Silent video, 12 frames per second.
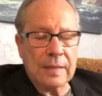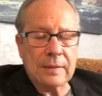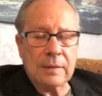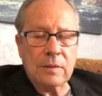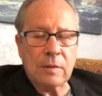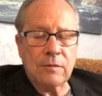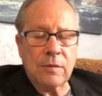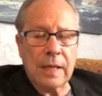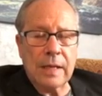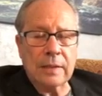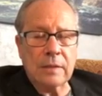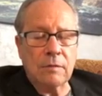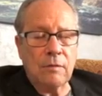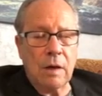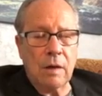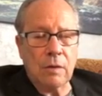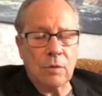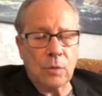that they're failing to
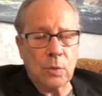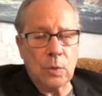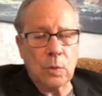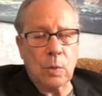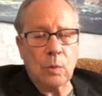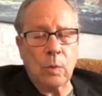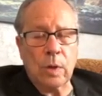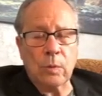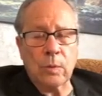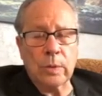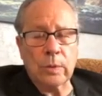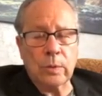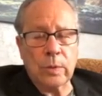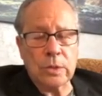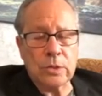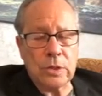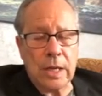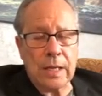follow through on what real
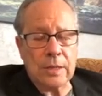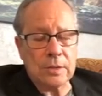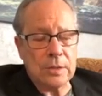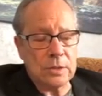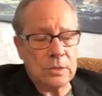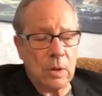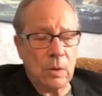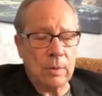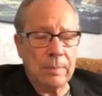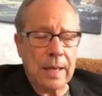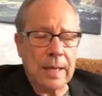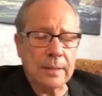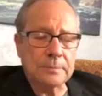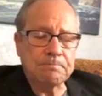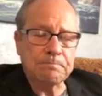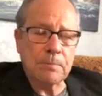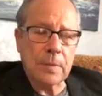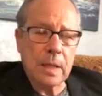Christianity is all about.
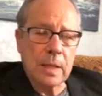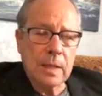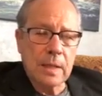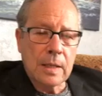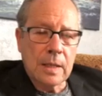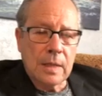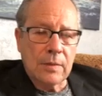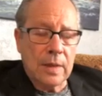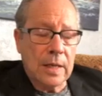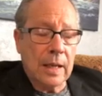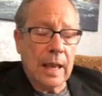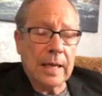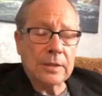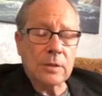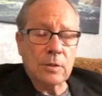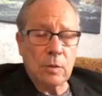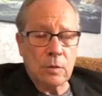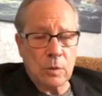They like to
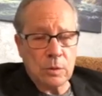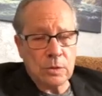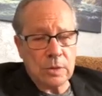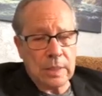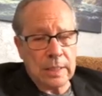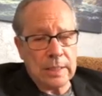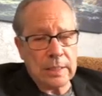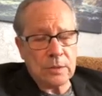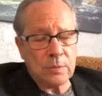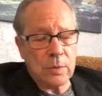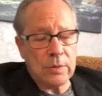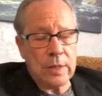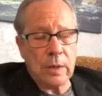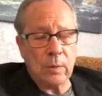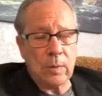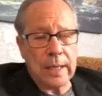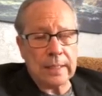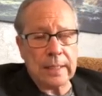do those things where they are
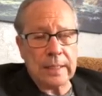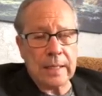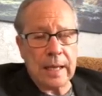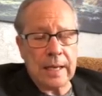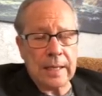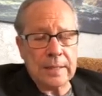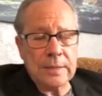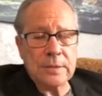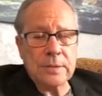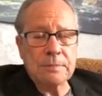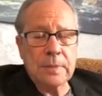recognized.